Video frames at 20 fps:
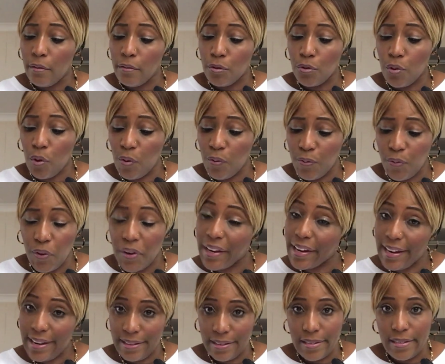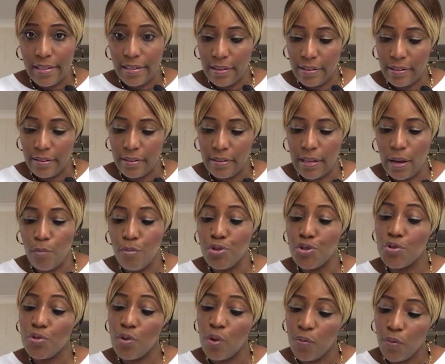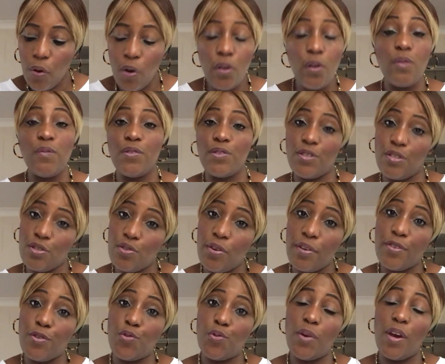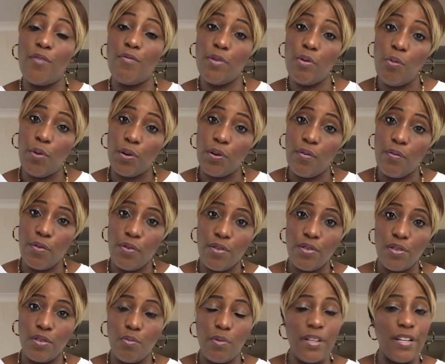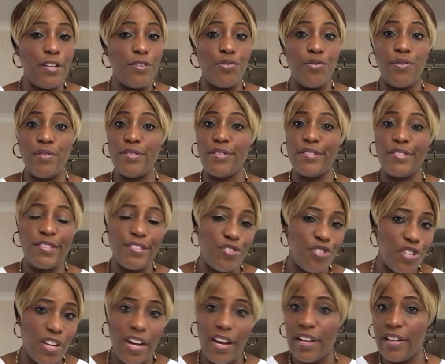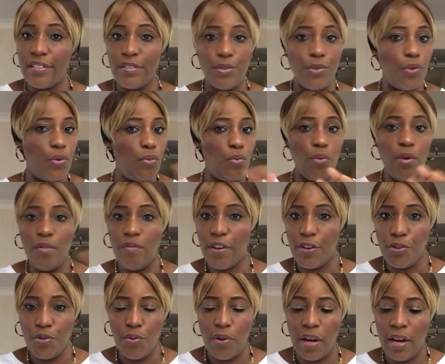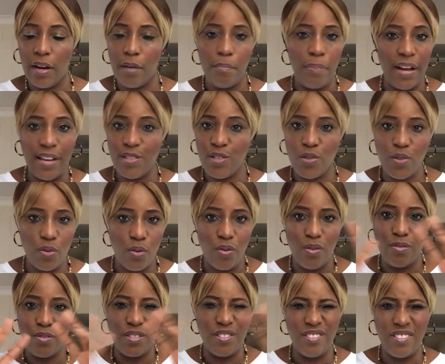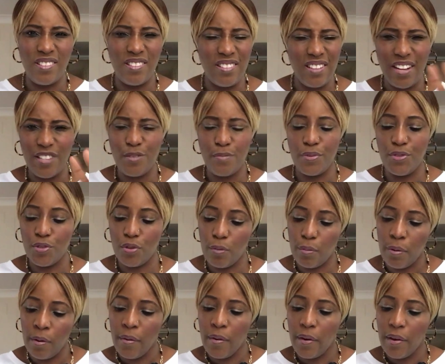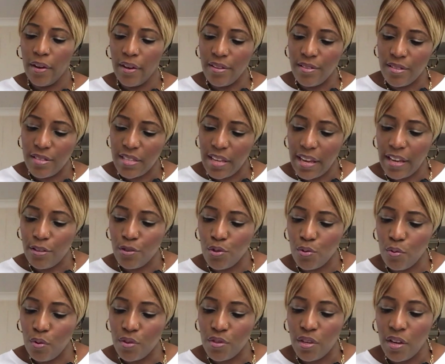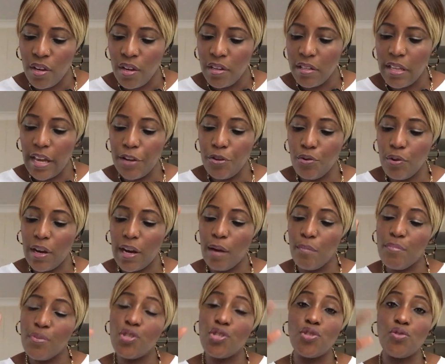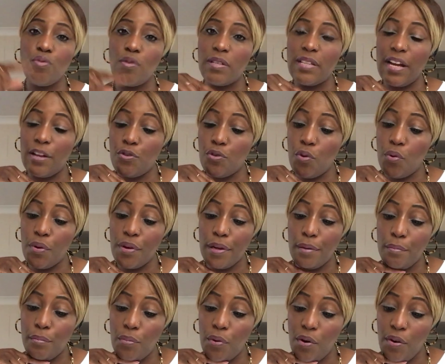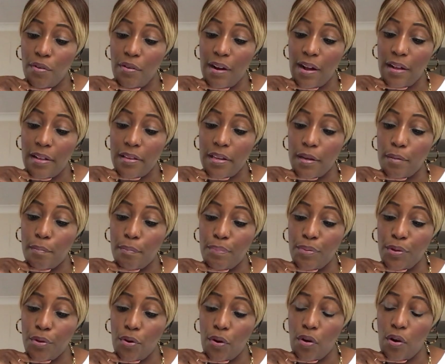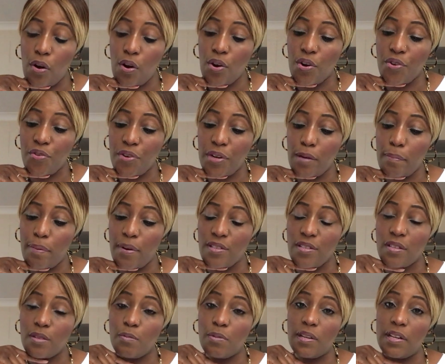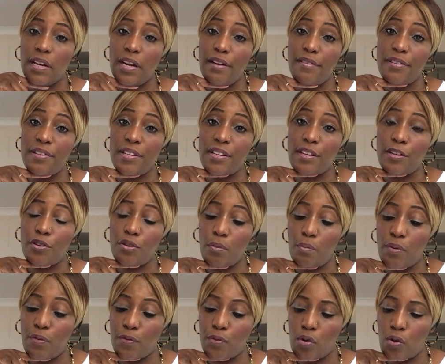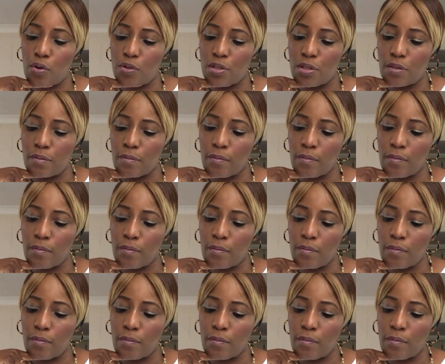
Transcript: don't forget that we should not, all of us, he's talking to every one of us, whether you're the teacher, you know, whoever you are, pastor, deacon, archbishop, He's saying to us that you can be sure that no immoral, impure, or greedy person will inherit the kingdom of God,